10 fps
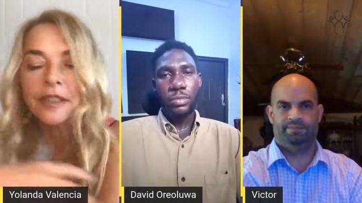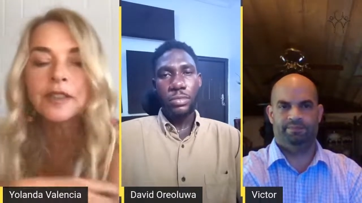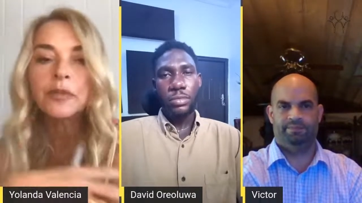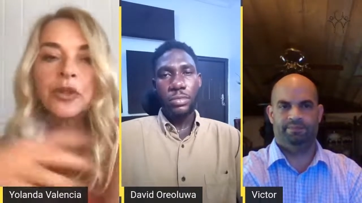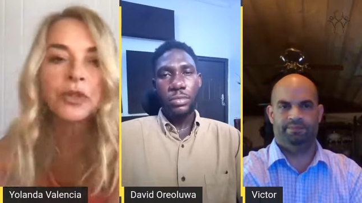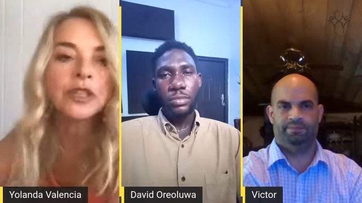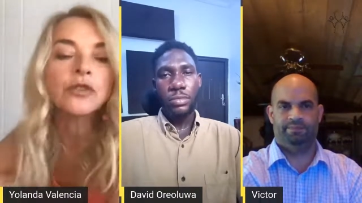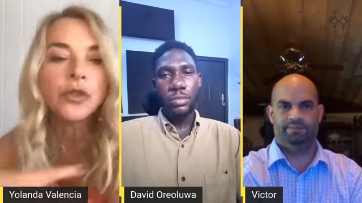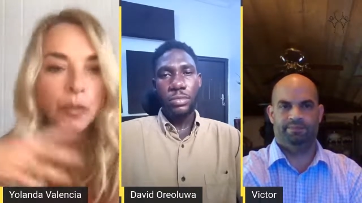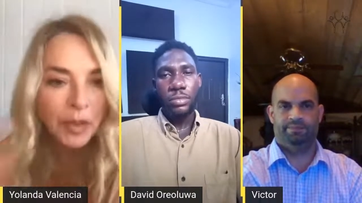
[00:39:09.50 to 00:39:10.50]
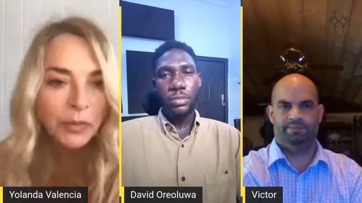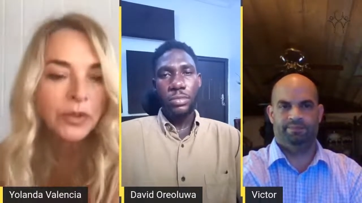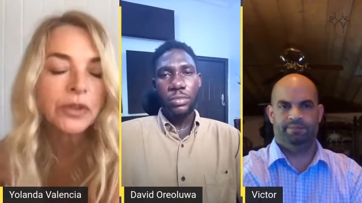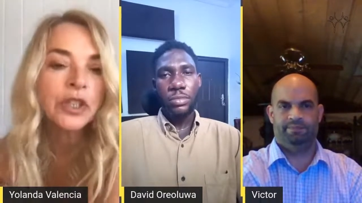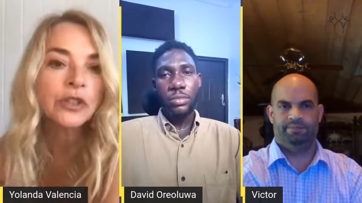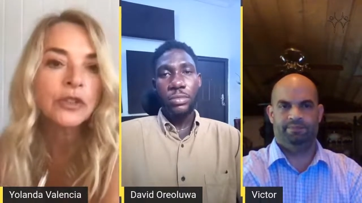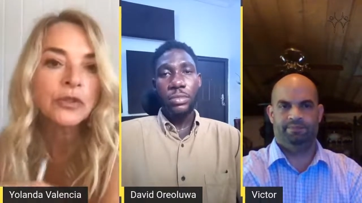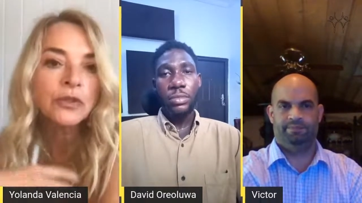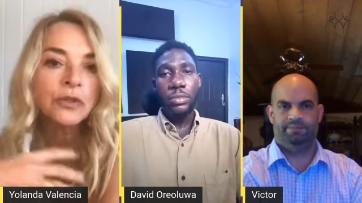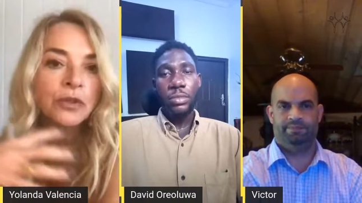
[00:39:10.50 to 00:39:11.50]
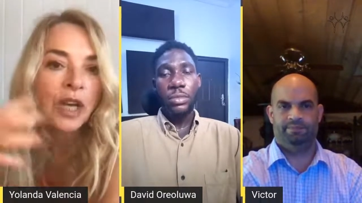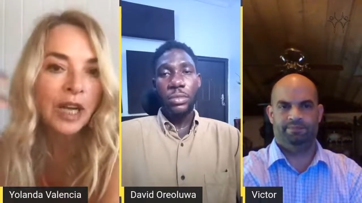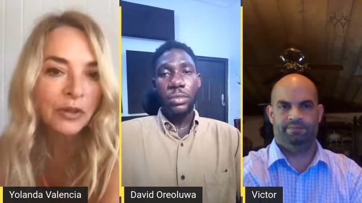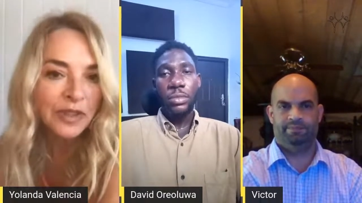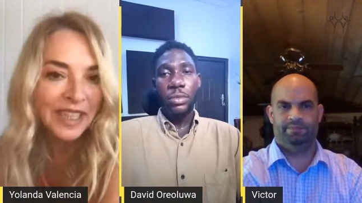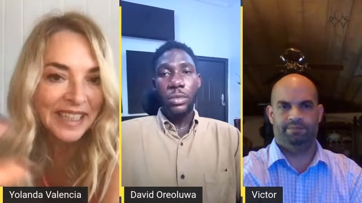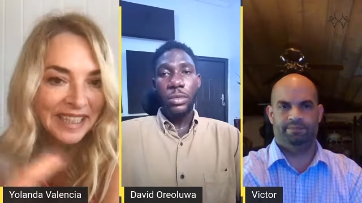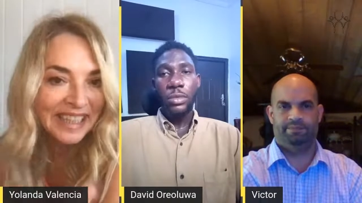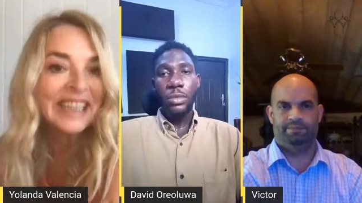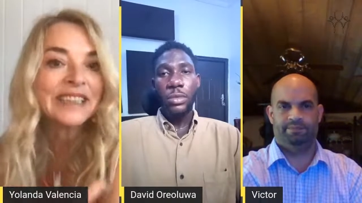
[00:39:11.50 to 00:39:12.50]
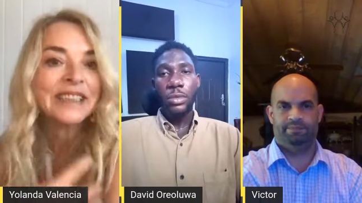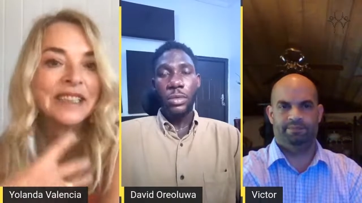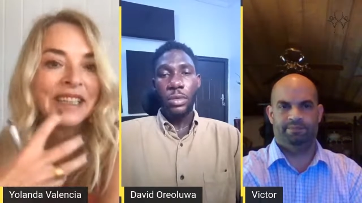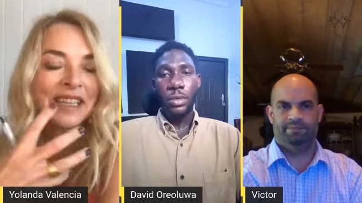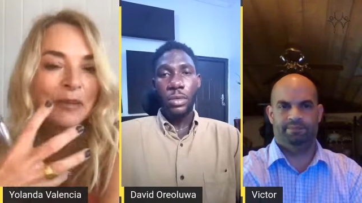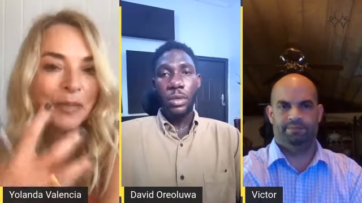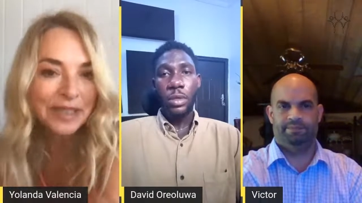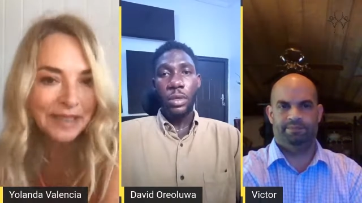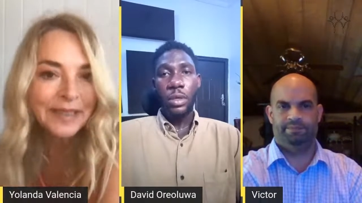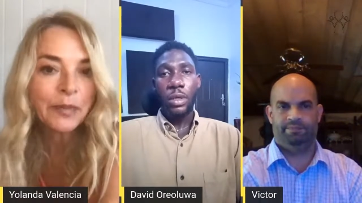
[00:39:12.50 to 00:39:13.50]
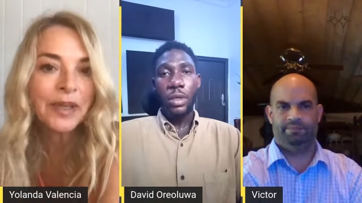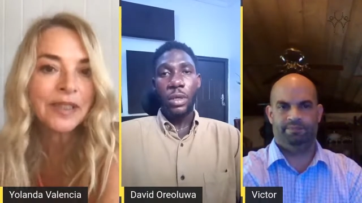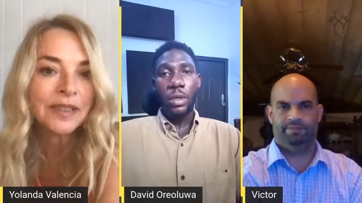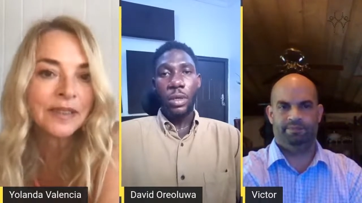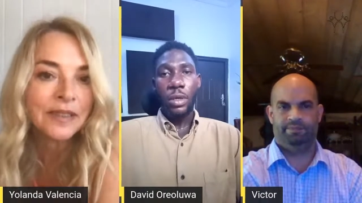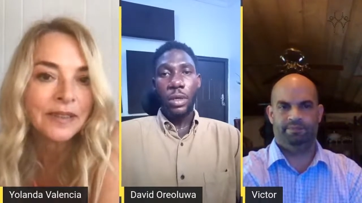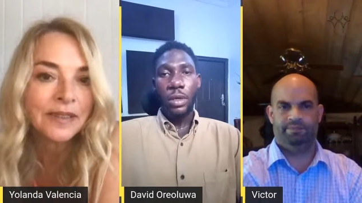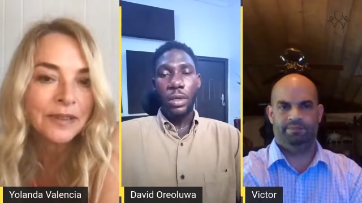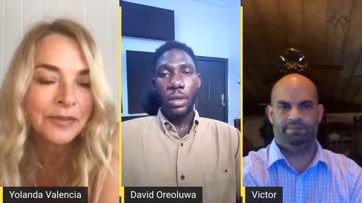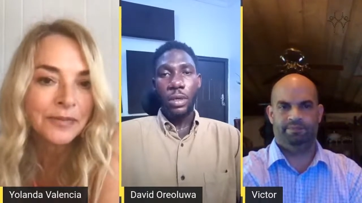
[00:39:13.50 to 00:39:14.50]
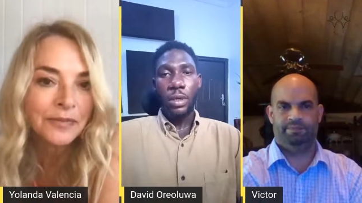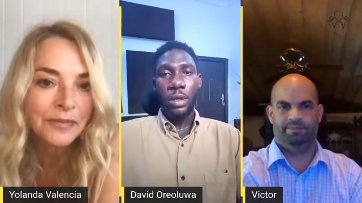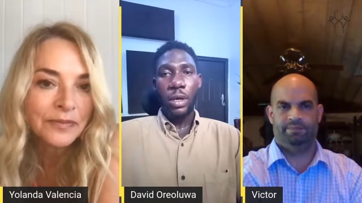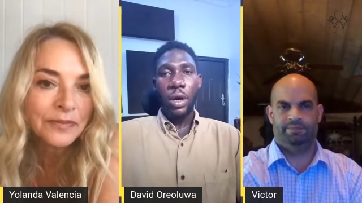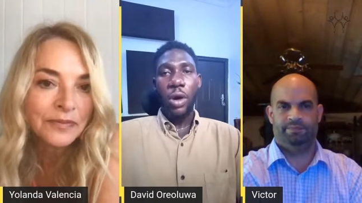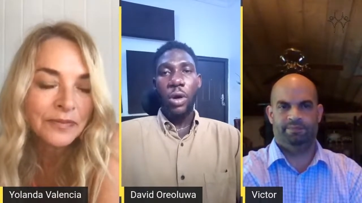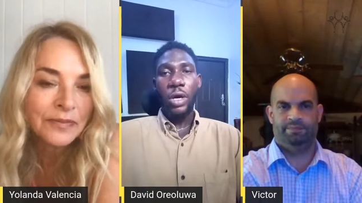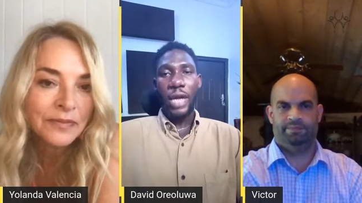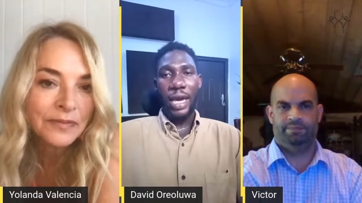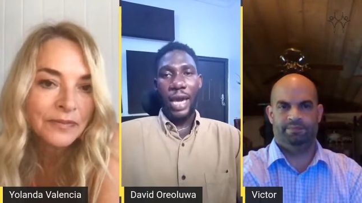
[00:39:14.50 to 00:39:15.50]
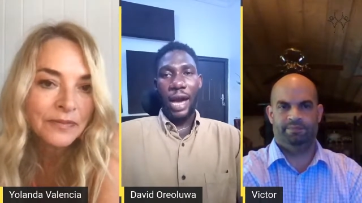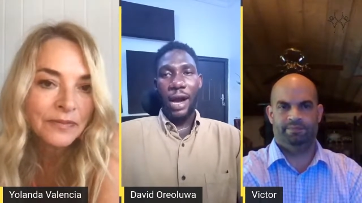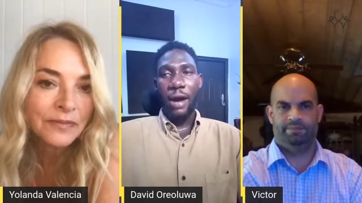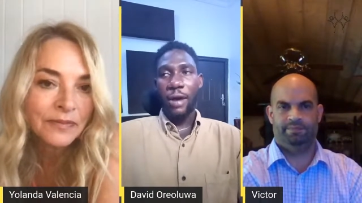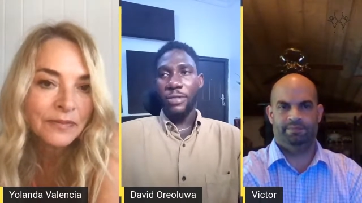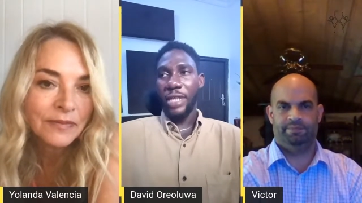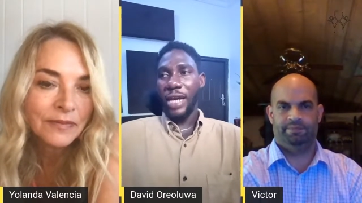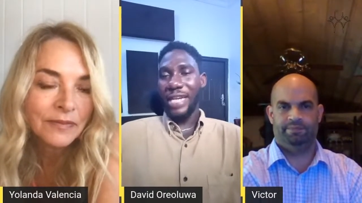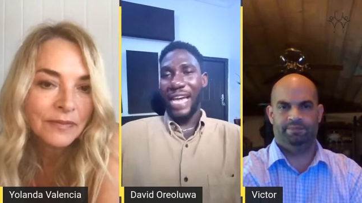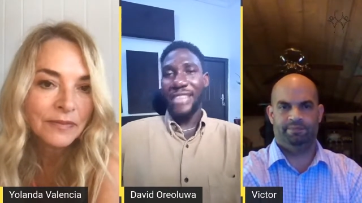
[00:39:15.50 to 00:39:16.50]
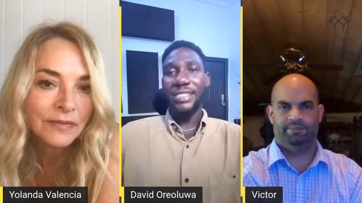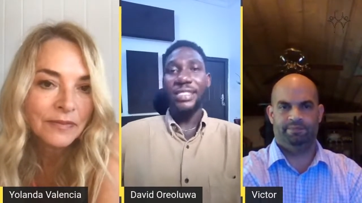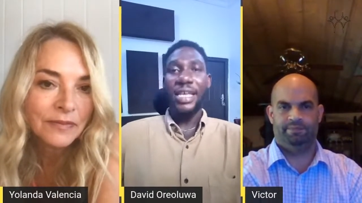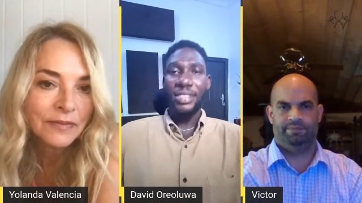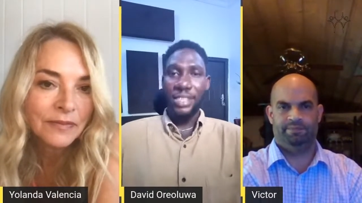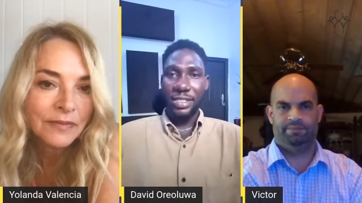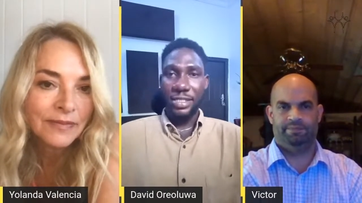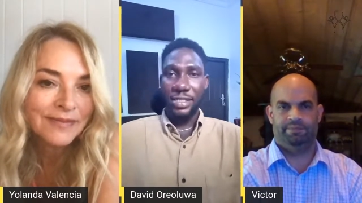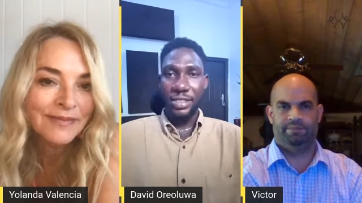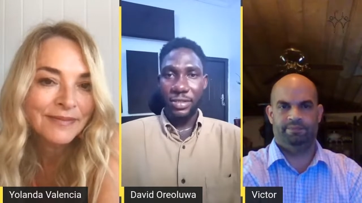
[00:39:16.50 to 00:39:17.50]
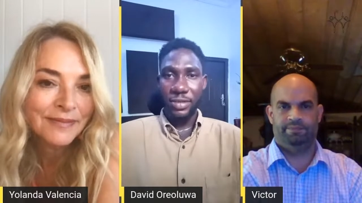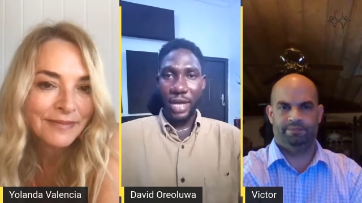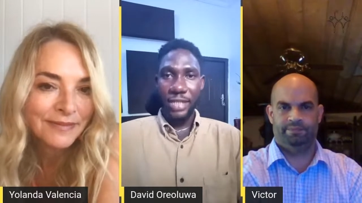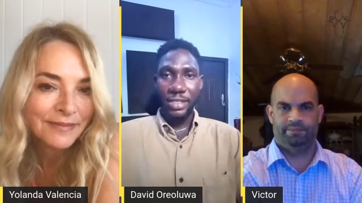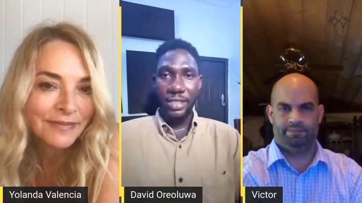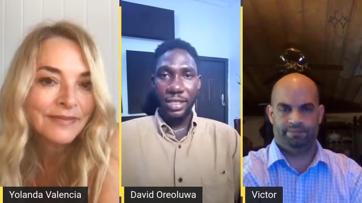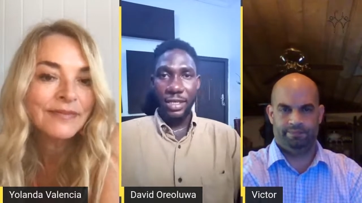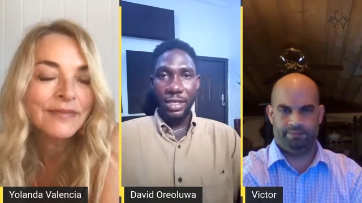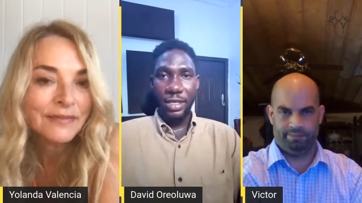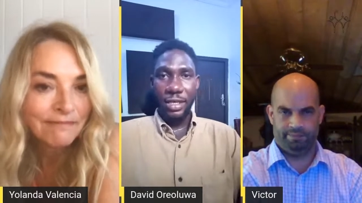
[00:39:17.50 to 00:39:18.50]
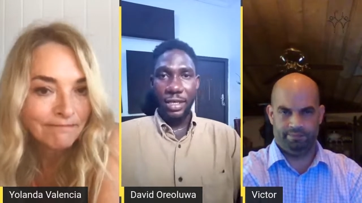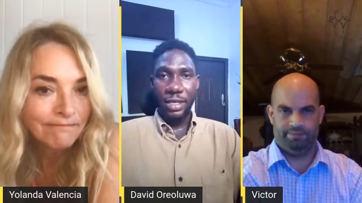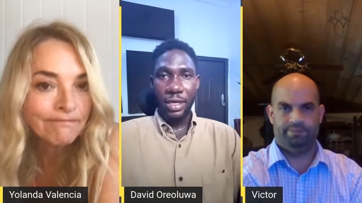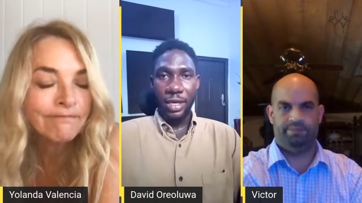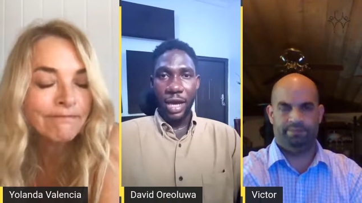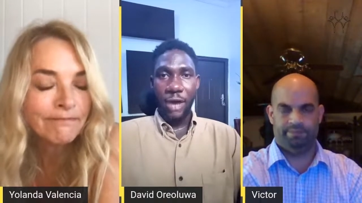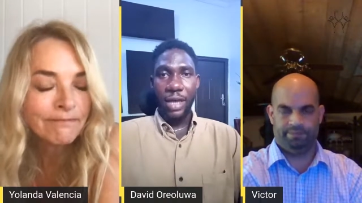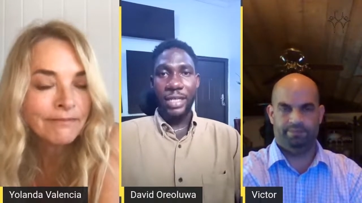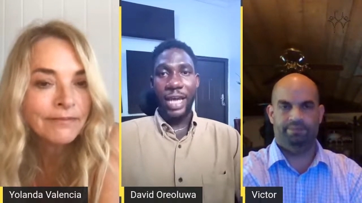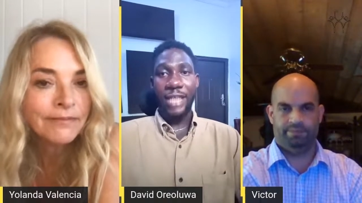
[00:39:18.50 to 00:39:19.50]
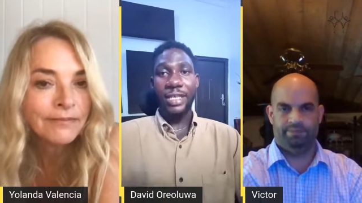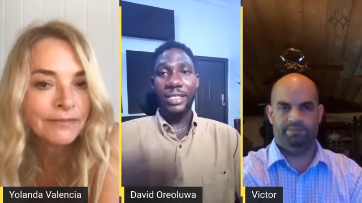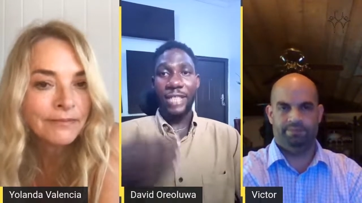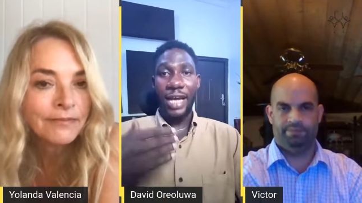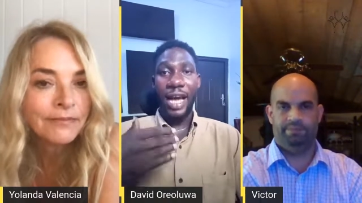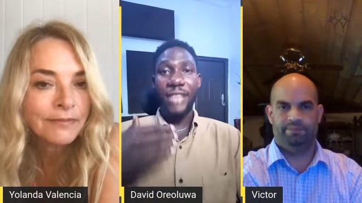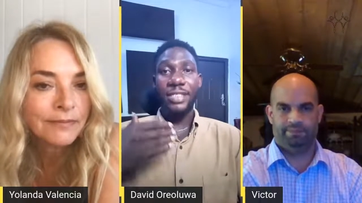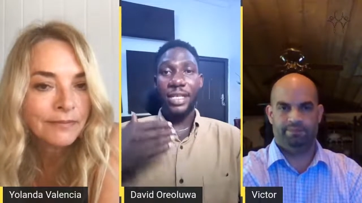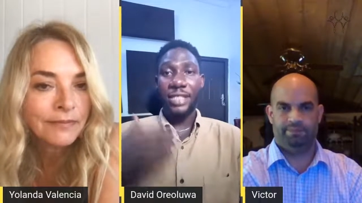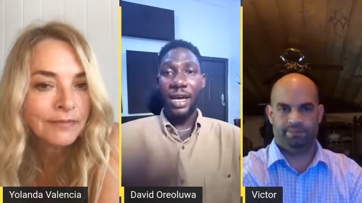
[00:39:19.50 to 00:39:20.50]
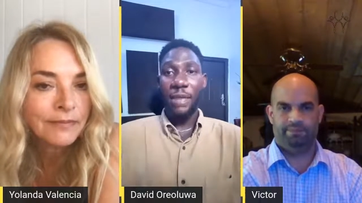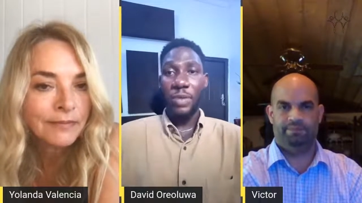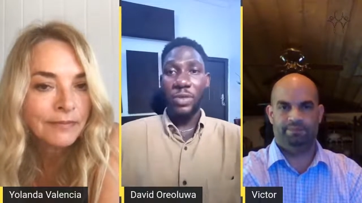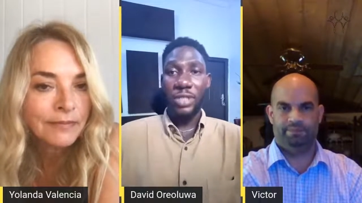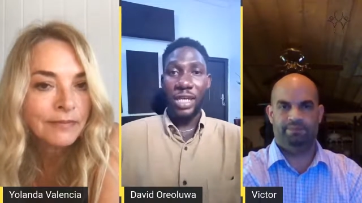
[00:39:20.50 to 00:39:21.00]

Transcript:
Speaker 1: distributed to your people to how they can participate in this?
Speaker 2: Okay, how they can access it, right? Mm -hmm. How mm-hmm. can they, they can access our music